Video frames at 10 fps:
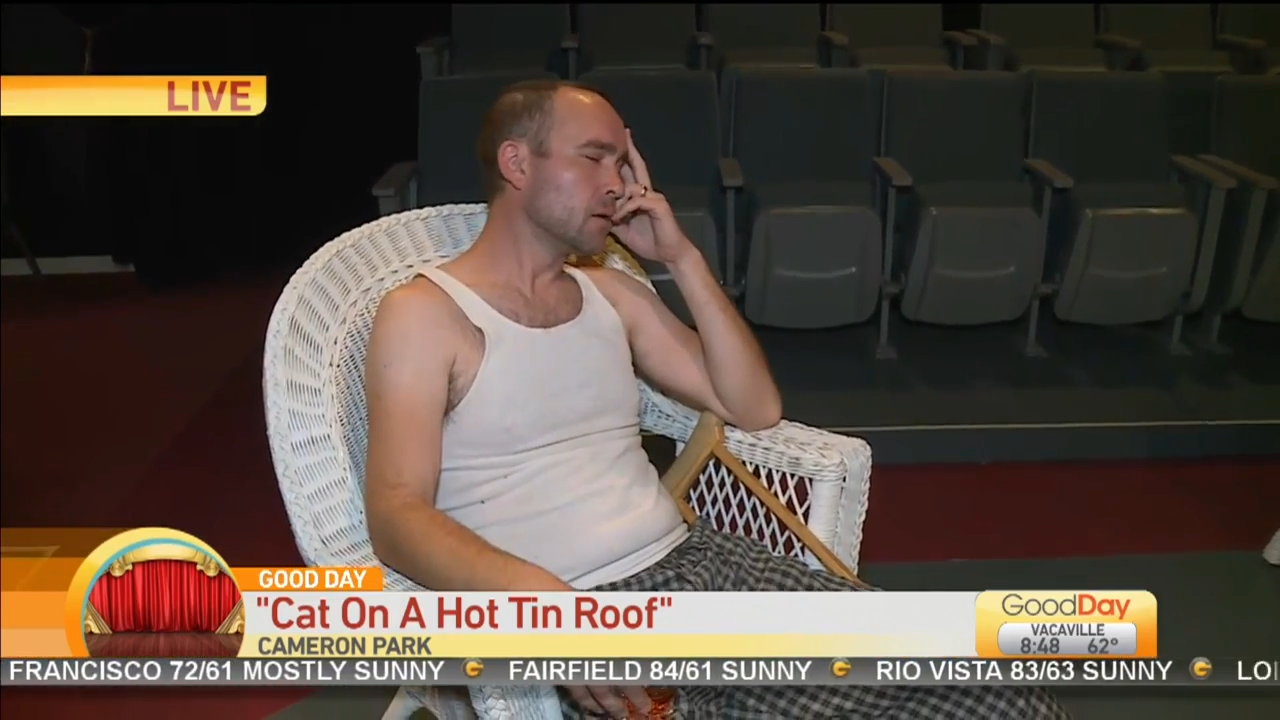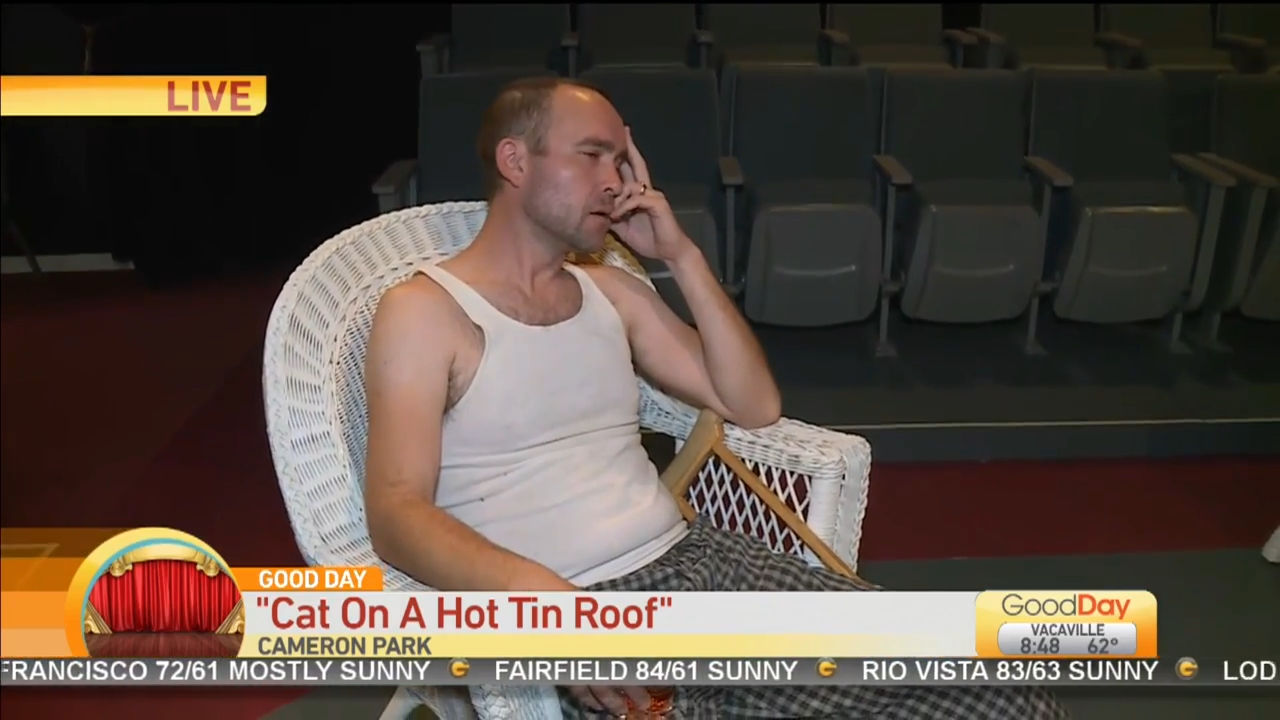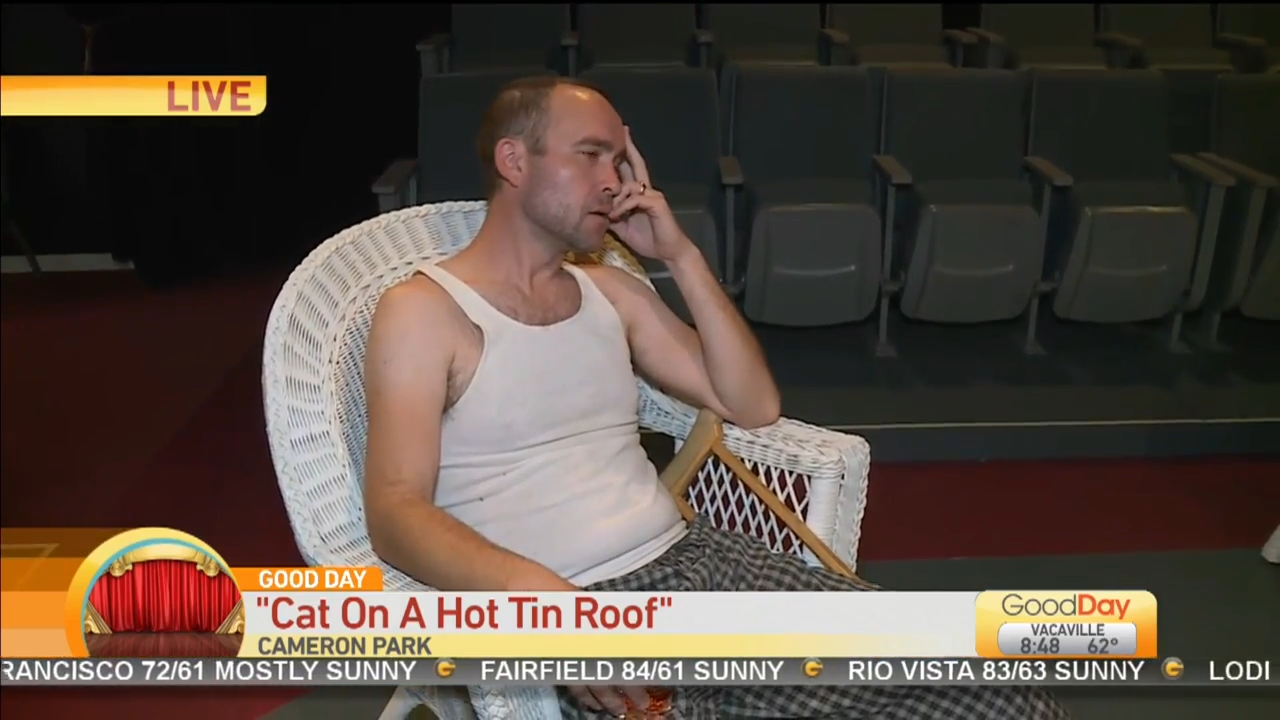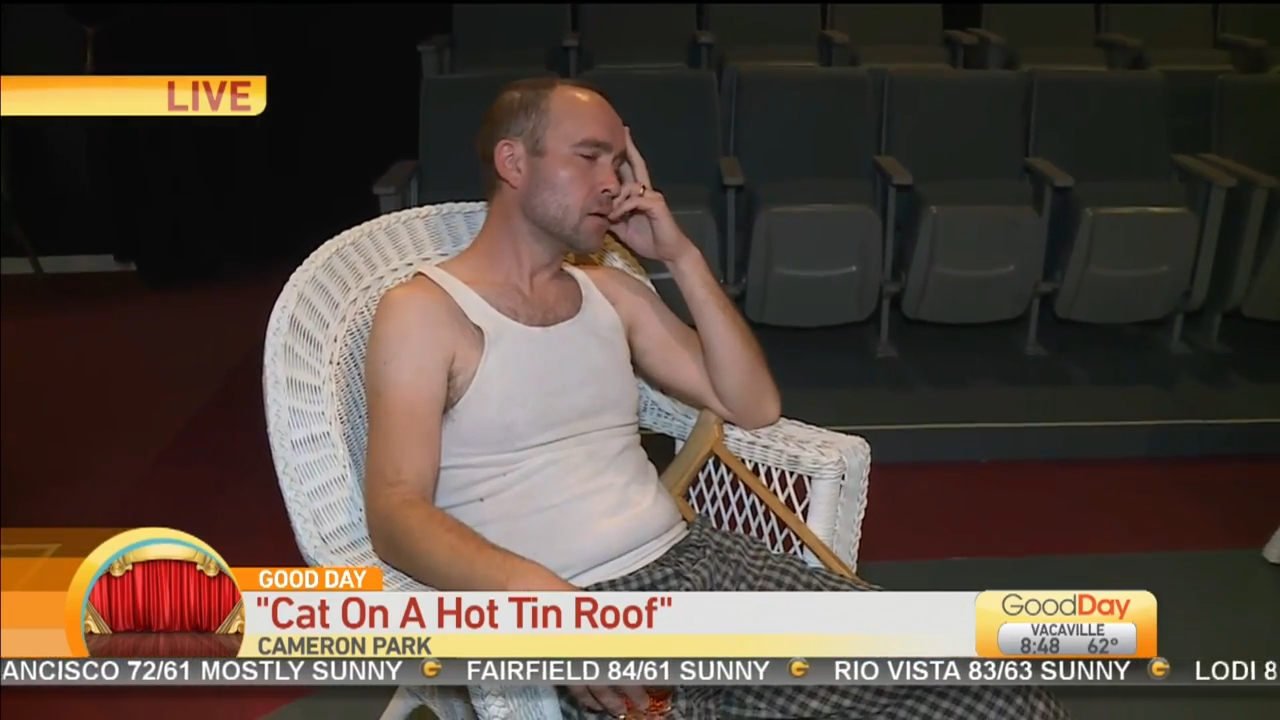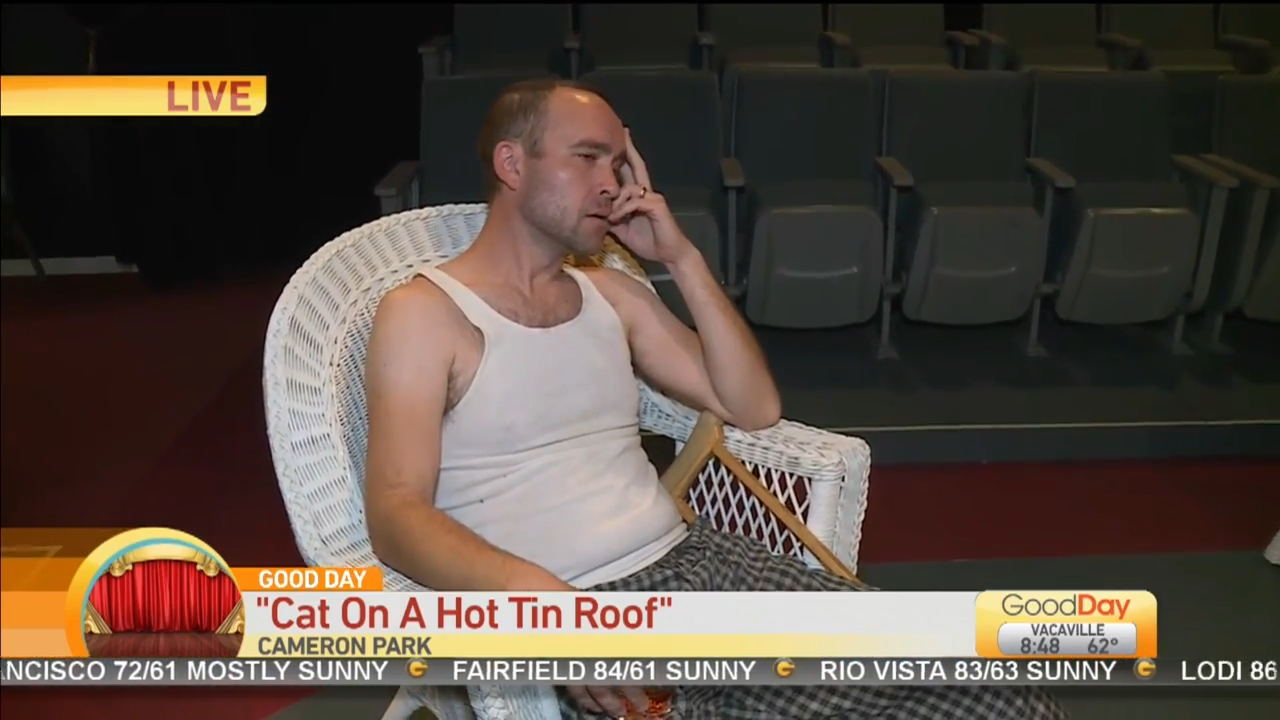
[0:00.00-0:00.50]

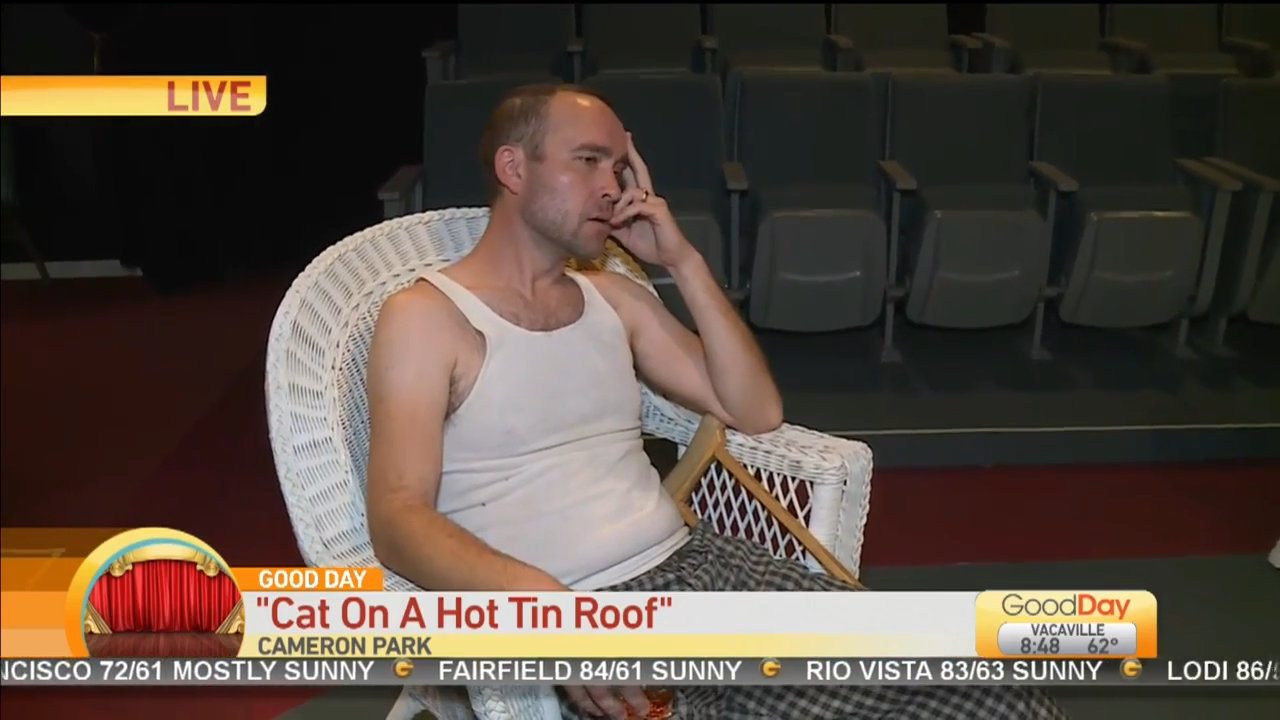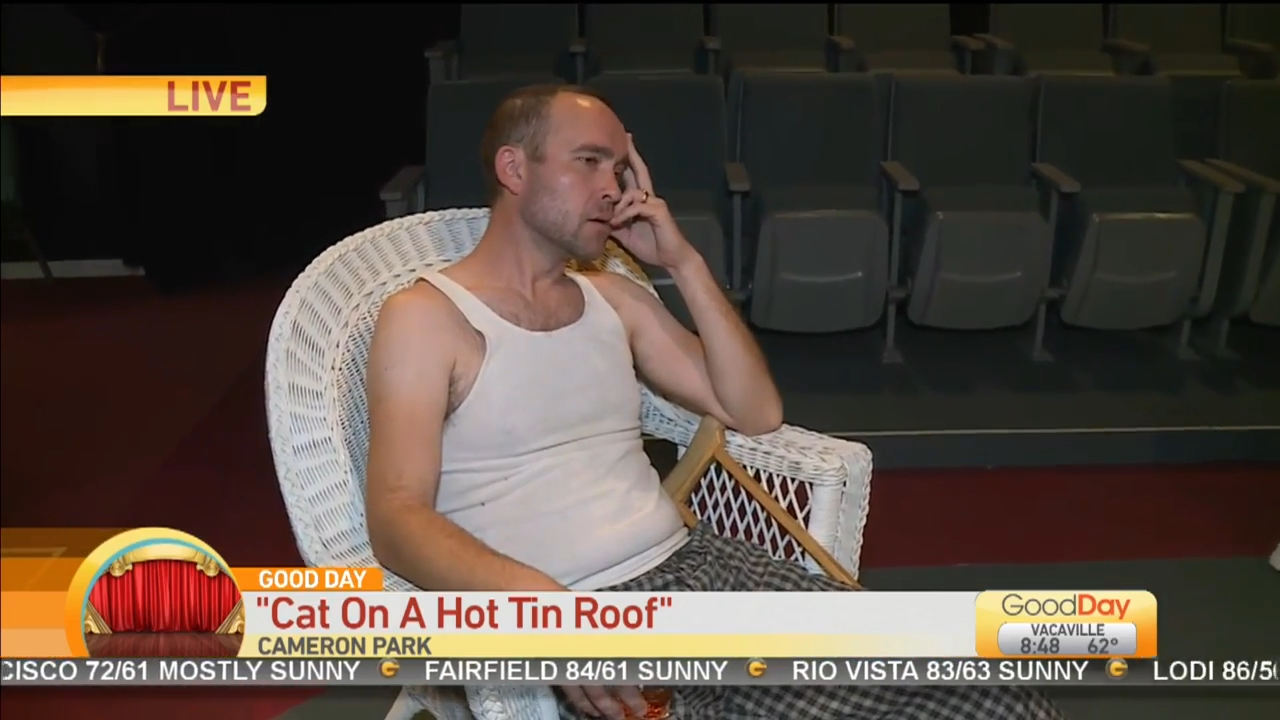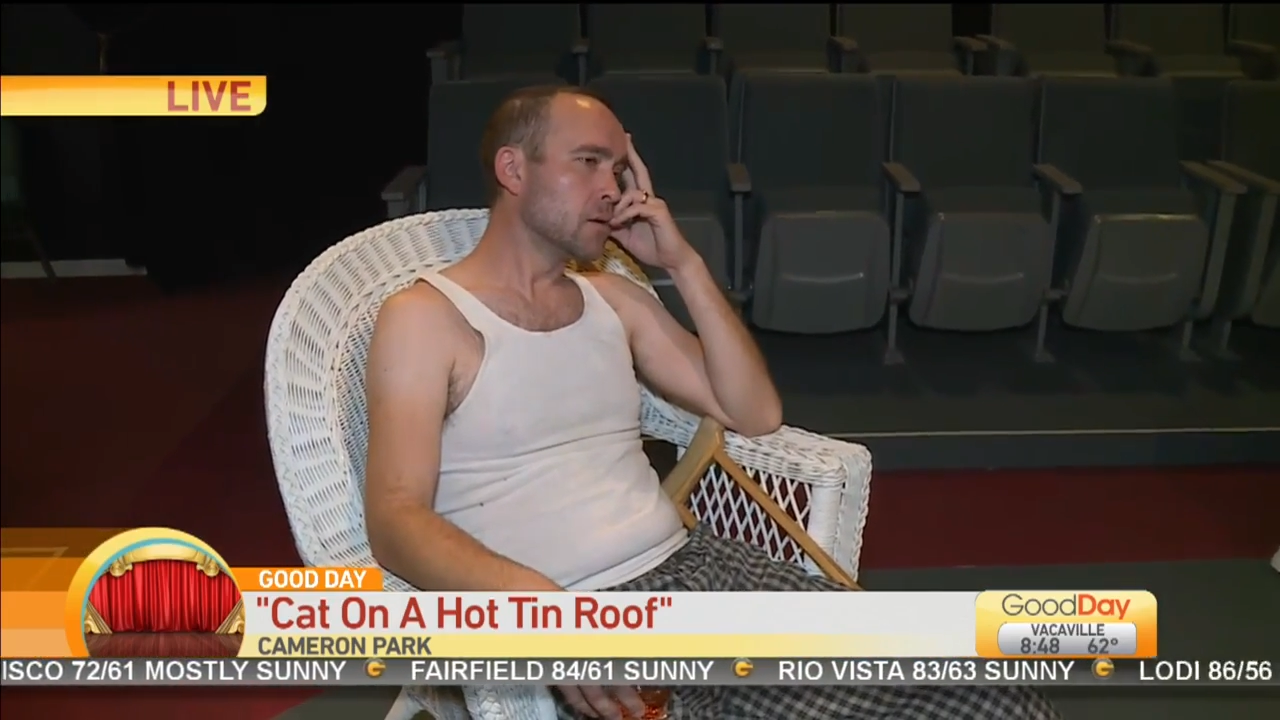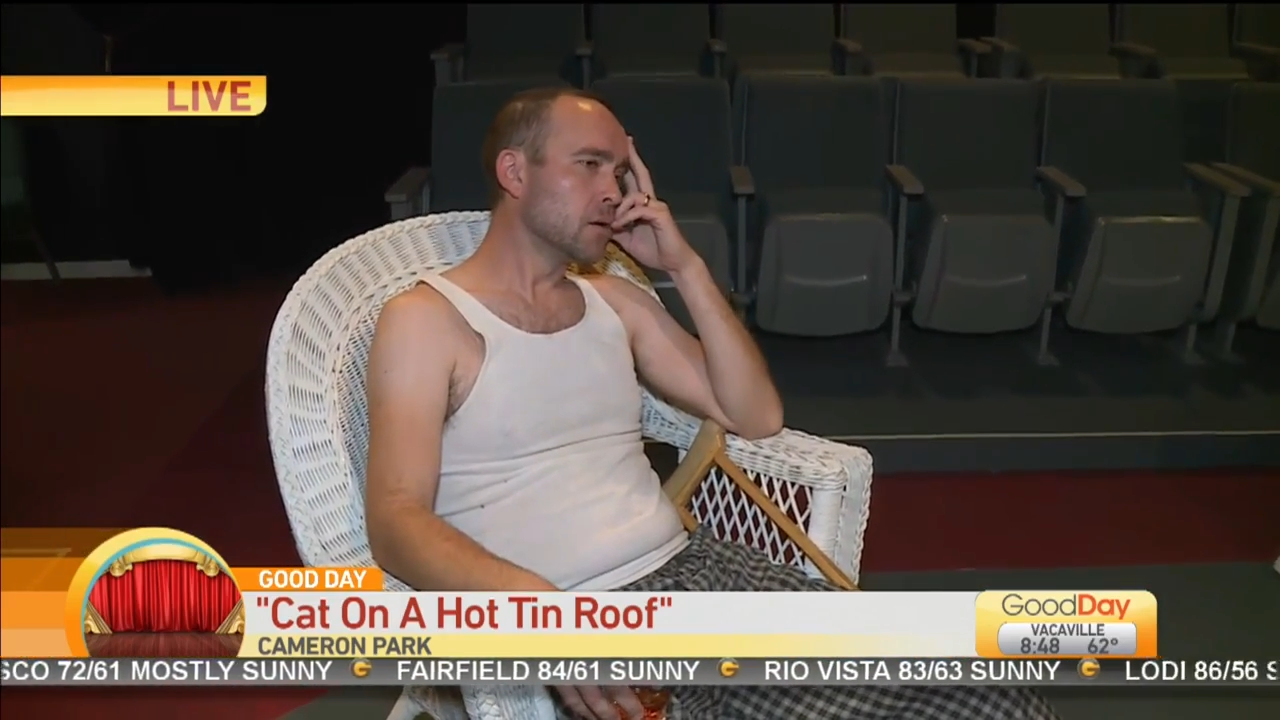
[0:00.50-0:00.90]
emotion.